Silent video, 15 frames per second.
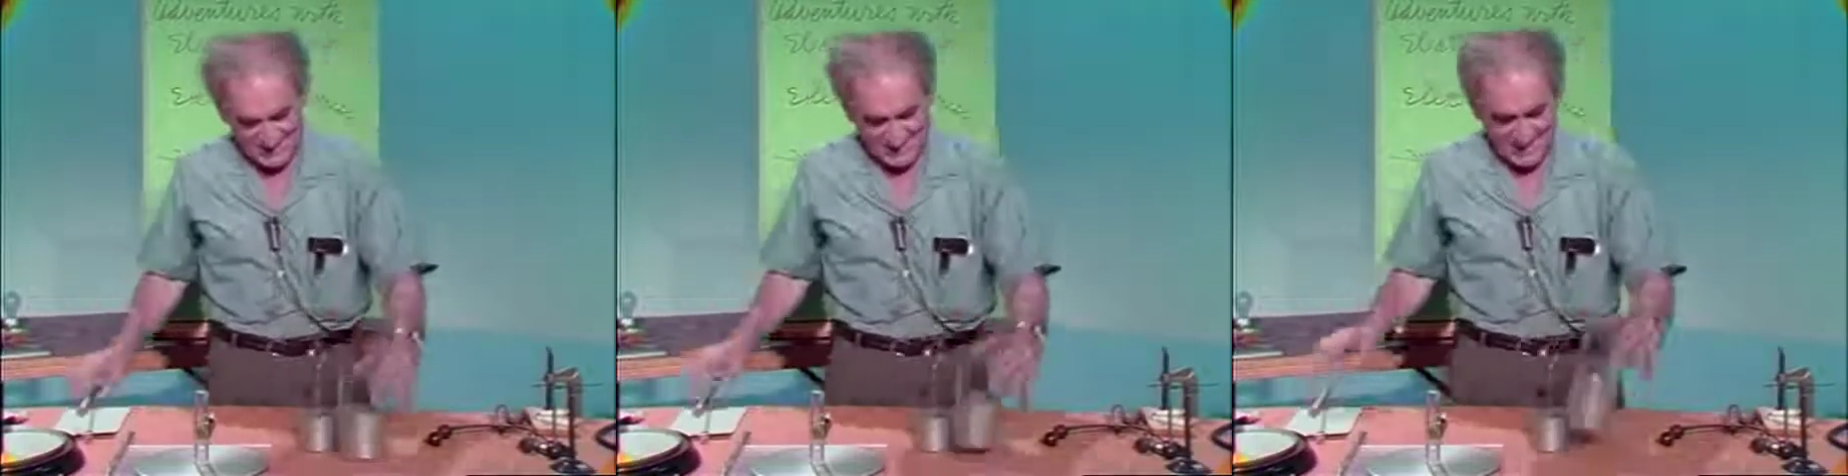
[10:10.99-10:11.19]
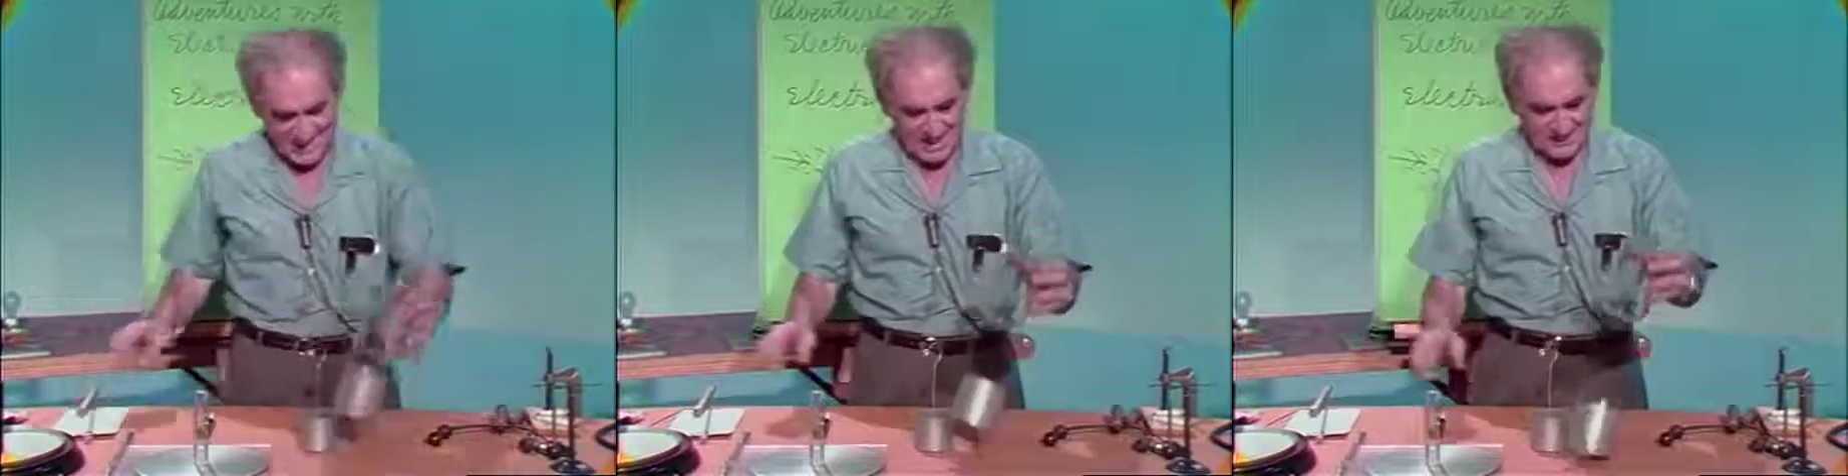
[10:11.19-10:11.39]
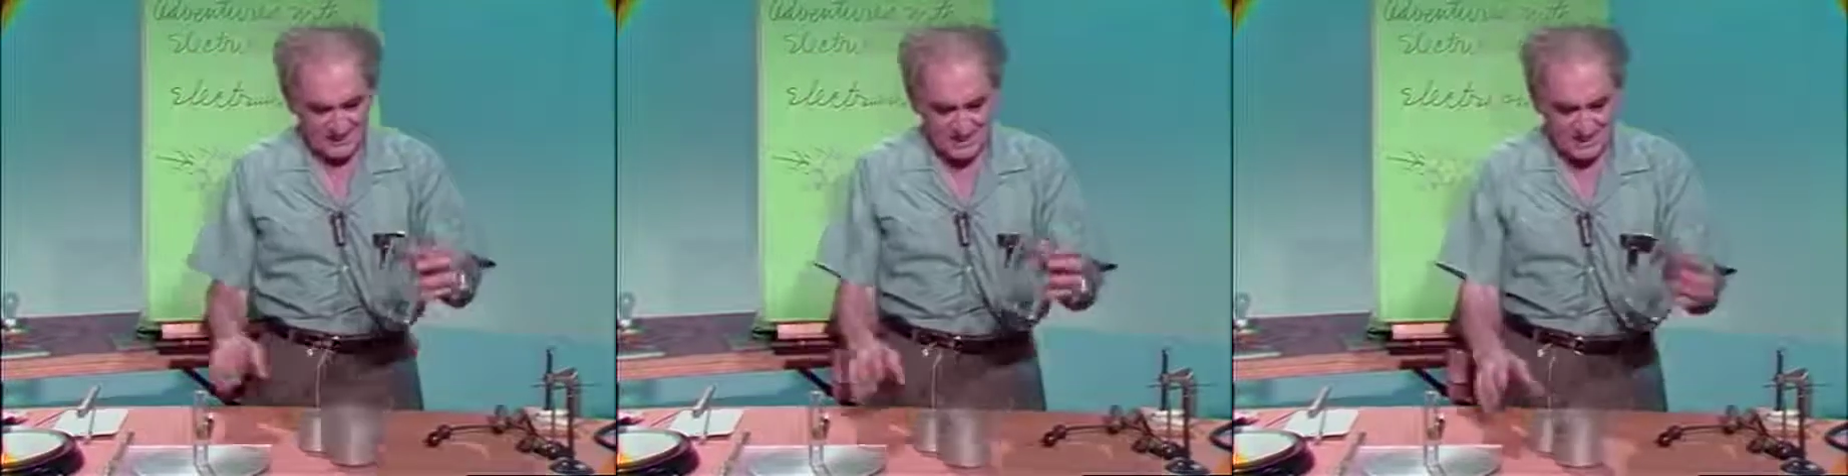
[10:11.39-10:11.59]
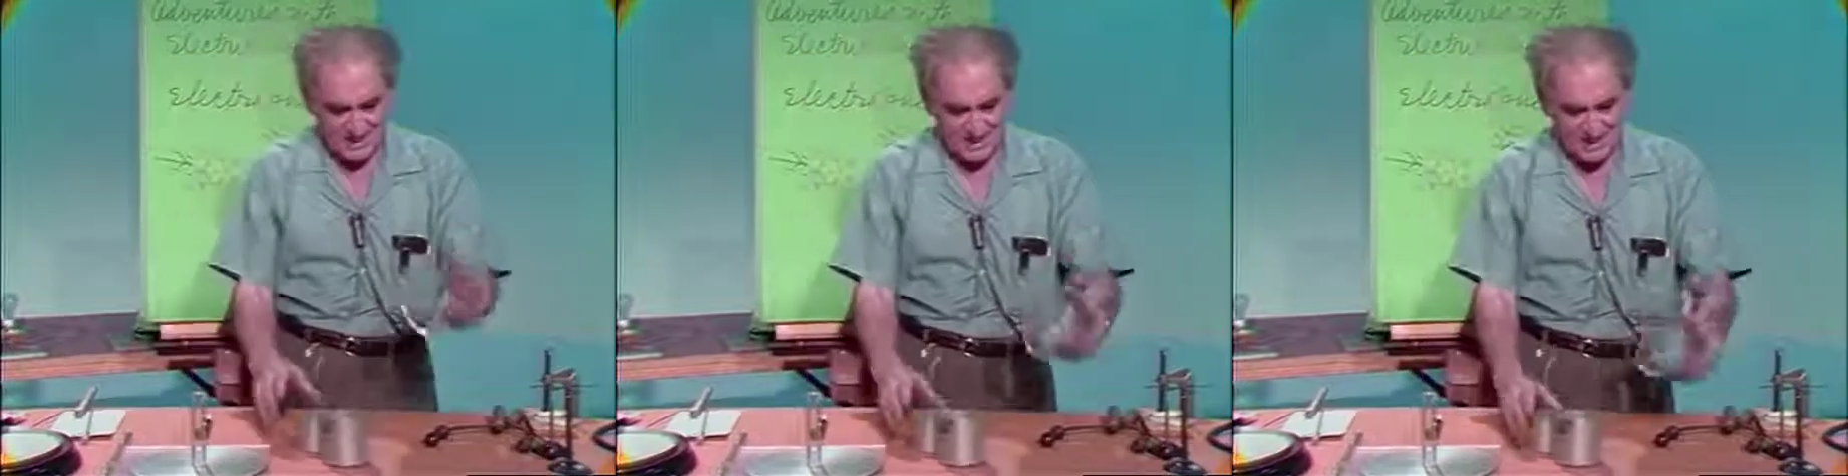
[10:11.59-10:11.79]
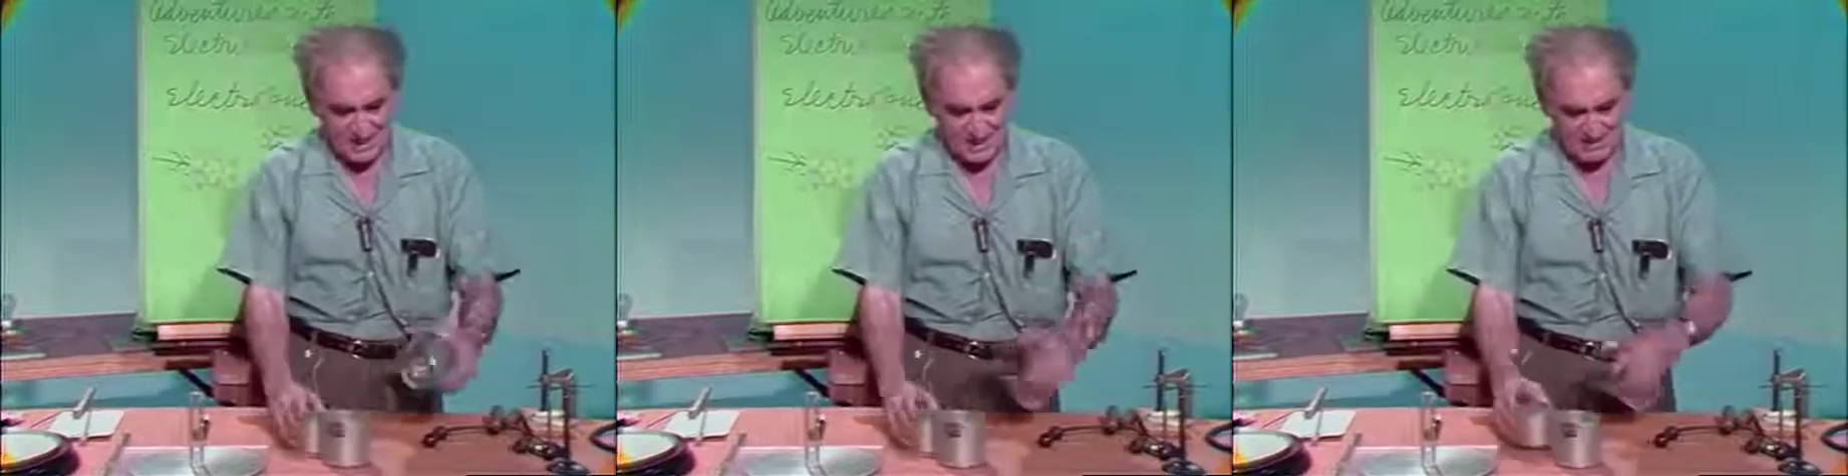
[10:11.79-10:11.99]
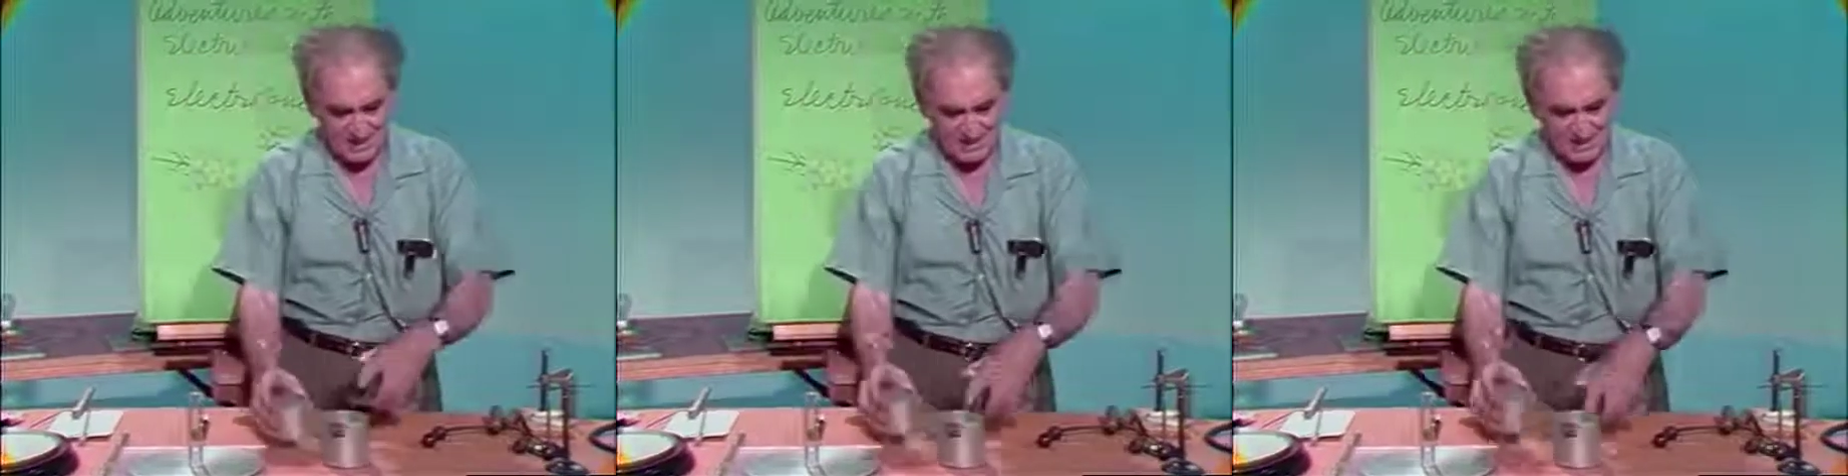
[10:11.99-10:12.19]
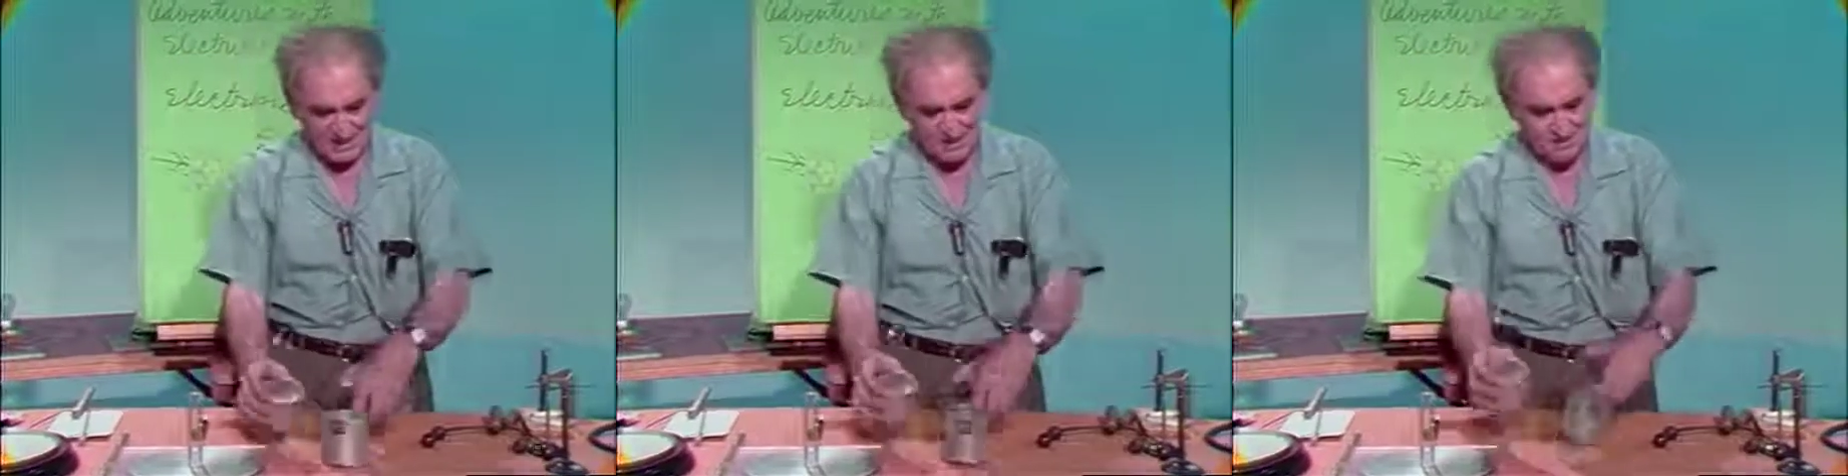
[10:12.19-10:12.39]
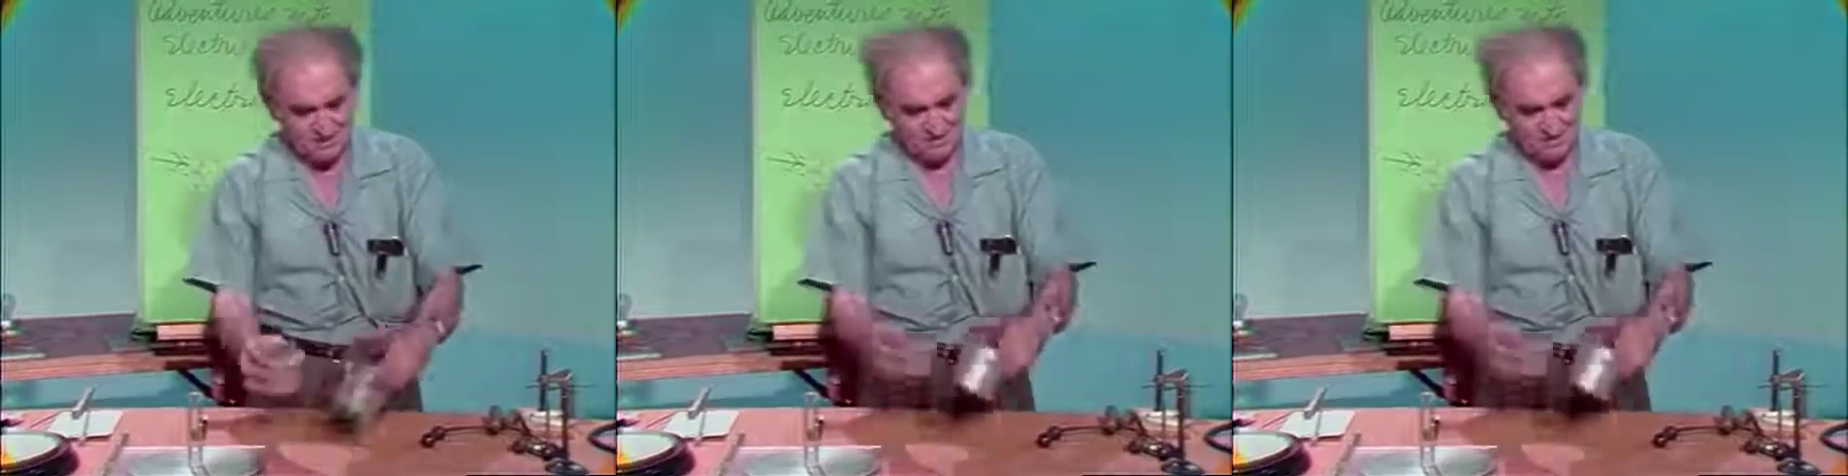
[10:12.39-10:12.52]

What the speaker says: I have disassembled it